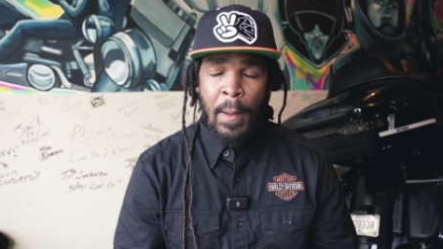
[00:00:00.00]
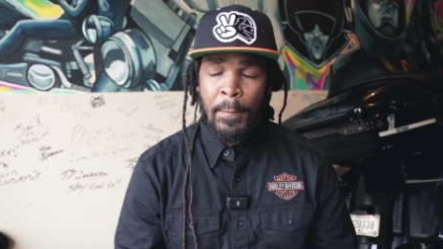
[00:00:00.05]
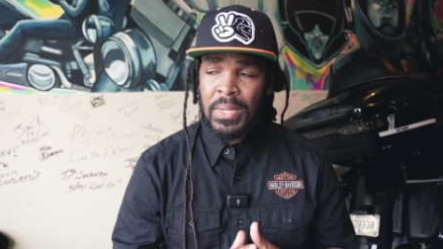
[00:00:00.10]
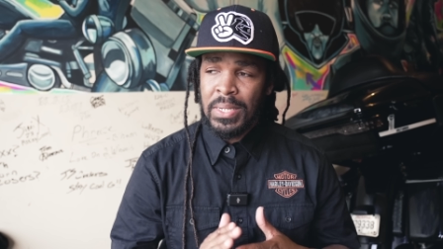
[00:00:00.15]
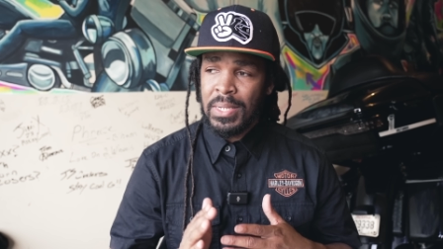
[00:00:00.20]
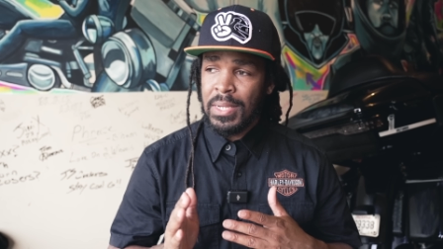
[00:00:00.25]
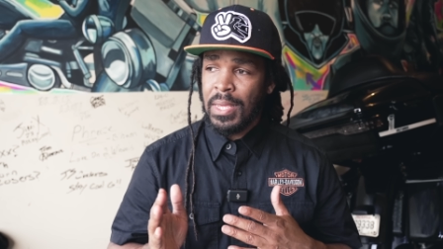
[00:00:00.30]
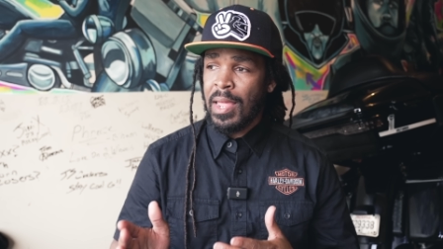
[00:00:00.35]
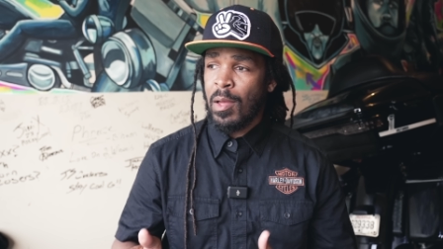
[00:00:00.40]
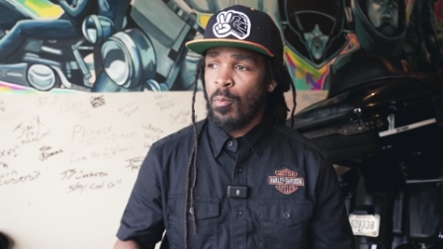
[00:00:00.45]
gonna
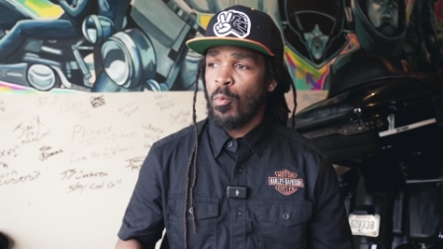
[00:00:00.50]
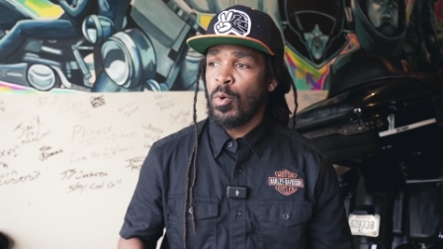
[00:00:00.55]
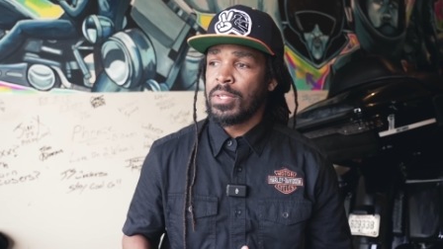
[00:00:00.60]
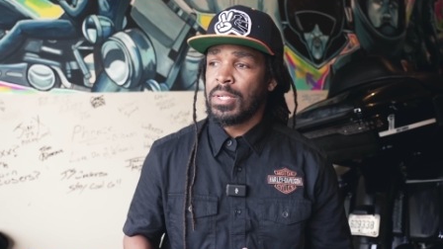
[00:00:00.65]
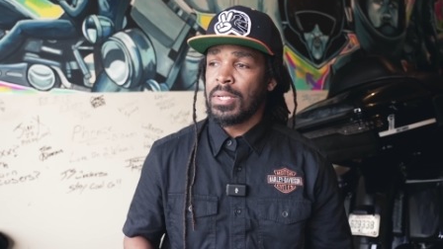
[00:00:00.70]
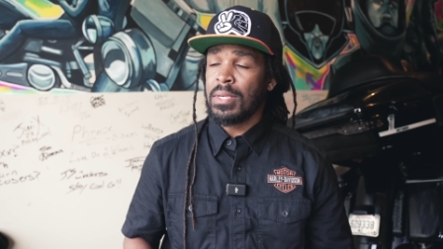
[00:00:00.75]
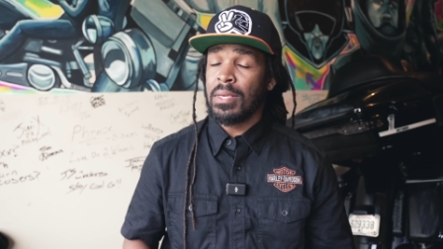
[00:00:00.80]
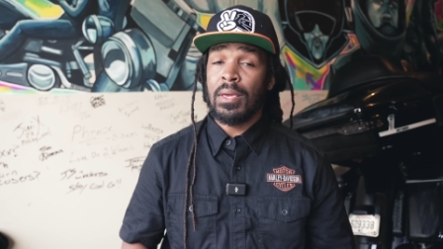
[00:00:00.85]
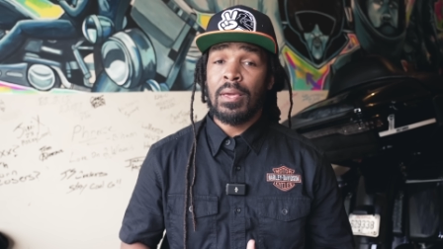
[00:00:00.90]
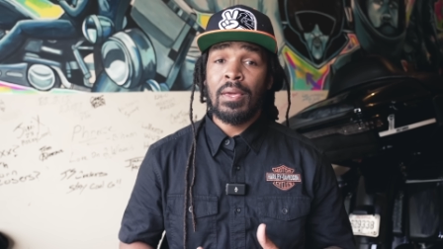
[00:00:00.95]
say that once
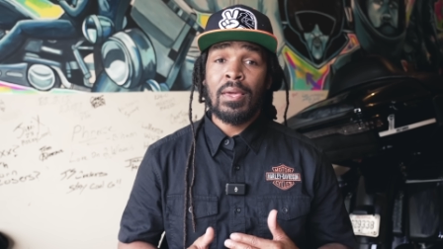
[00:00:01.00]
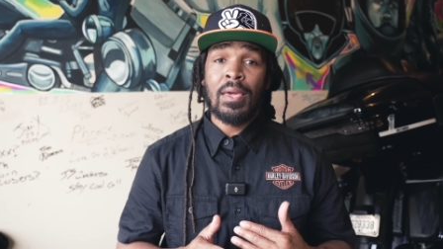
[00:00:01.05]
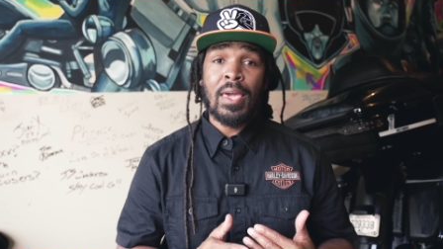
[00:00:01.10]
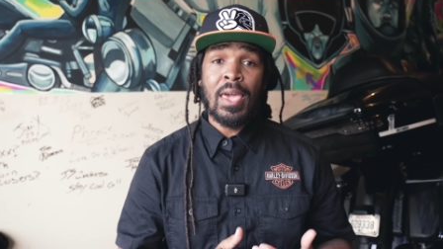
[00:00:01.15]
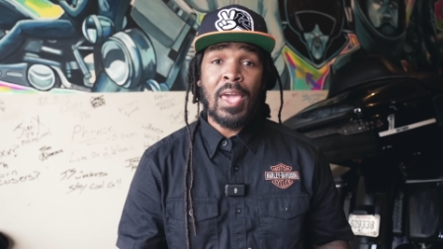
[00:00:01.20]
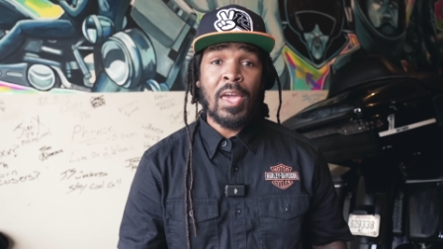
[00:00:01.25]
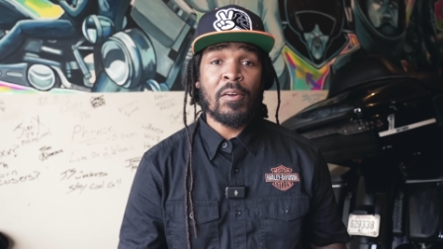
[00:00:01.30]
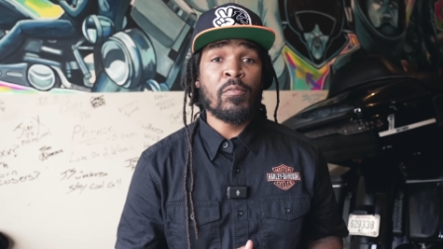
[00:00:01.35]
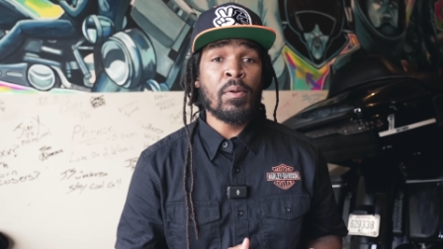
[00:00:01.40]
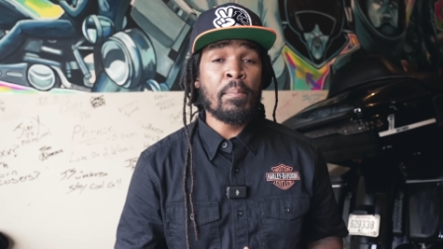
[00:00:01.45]
again.
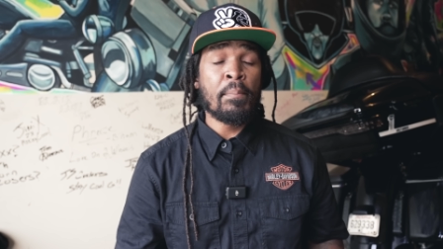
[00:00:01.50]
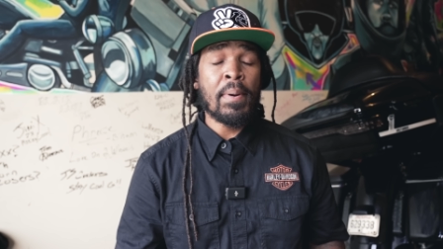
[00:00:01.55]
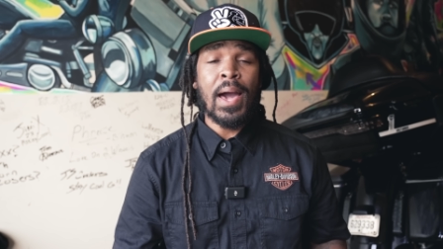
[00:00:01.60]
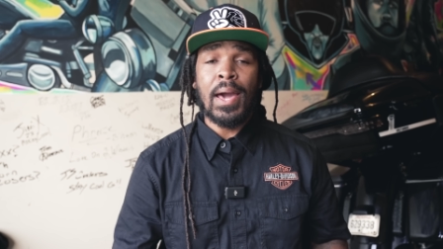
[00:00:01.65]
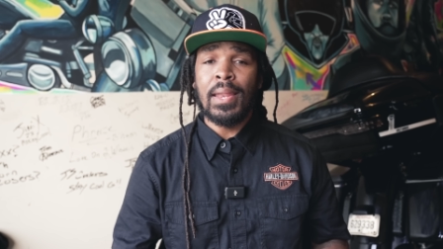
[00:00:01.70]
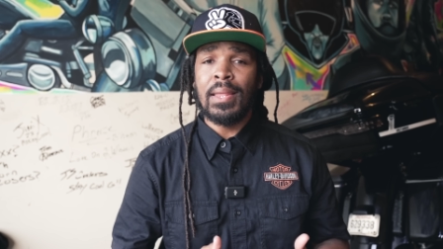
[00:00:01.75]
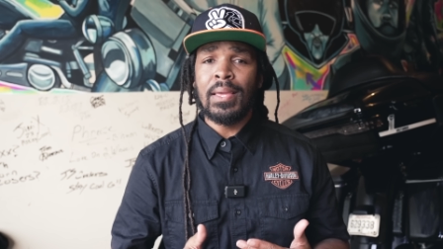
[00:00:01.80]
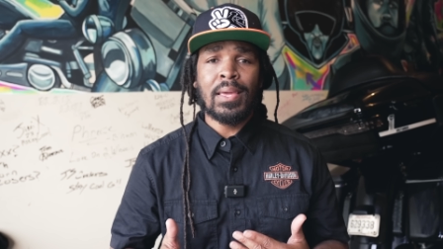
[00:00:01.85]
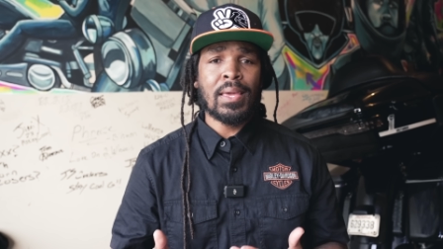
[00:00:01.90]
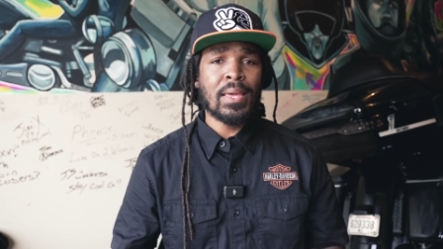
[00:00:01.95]

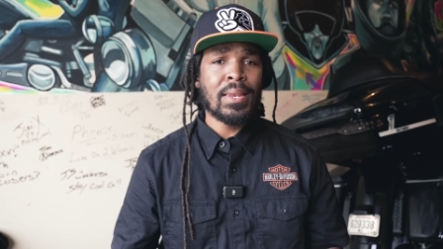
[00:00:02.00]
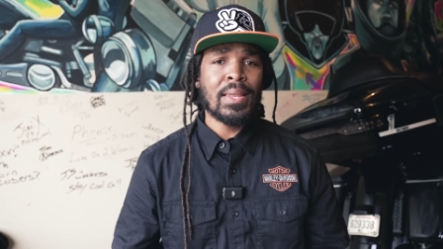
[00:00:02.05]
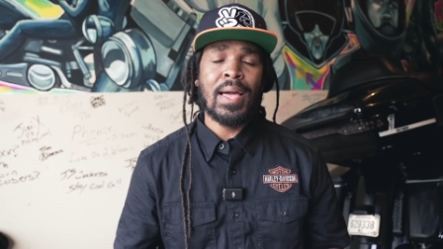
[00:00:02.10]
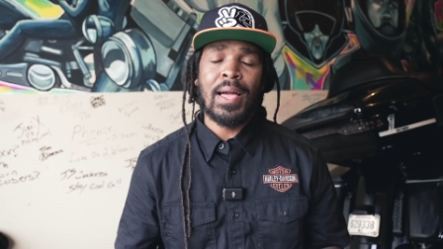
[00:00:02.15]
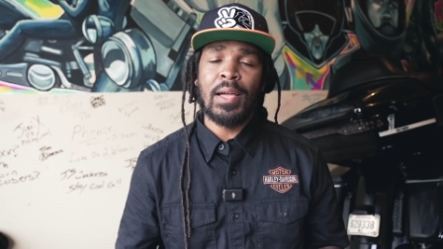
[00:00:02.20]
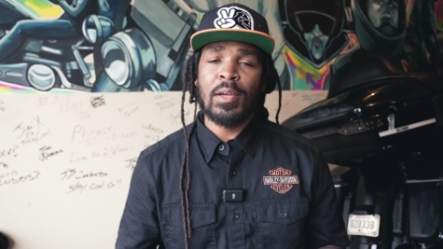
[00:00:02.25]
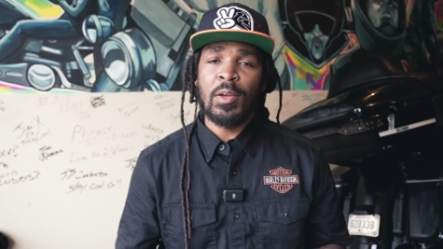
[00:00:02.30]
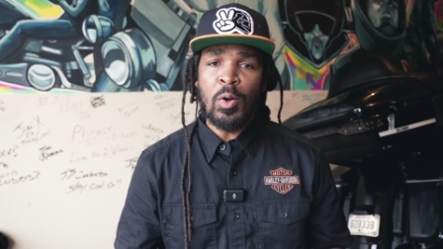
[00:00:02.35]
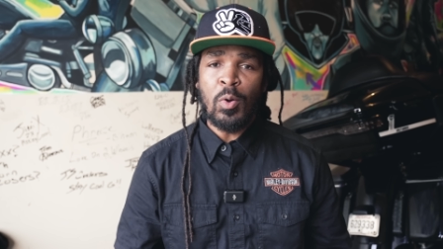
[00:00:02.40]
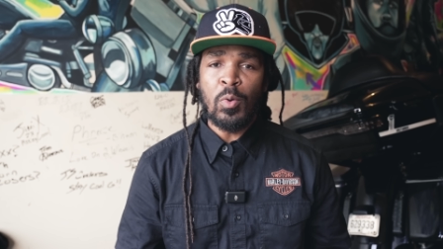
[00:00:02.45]
Everybody
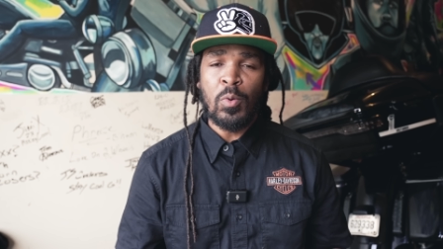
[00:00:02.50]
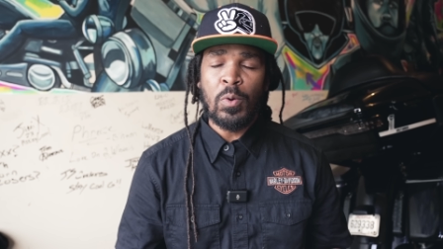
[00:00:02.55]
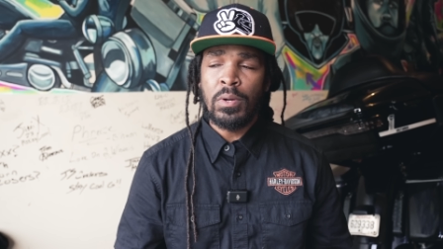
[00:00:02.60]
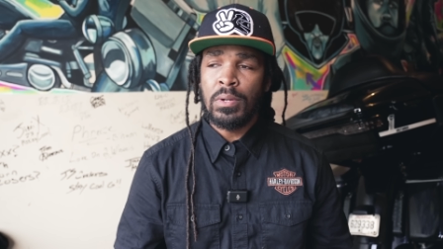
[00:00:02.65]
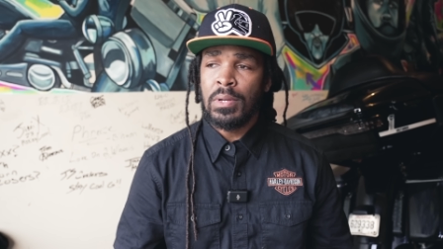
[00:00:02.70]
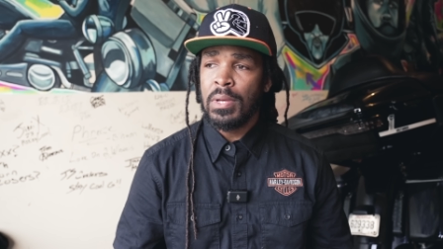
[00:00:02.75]
cannot go.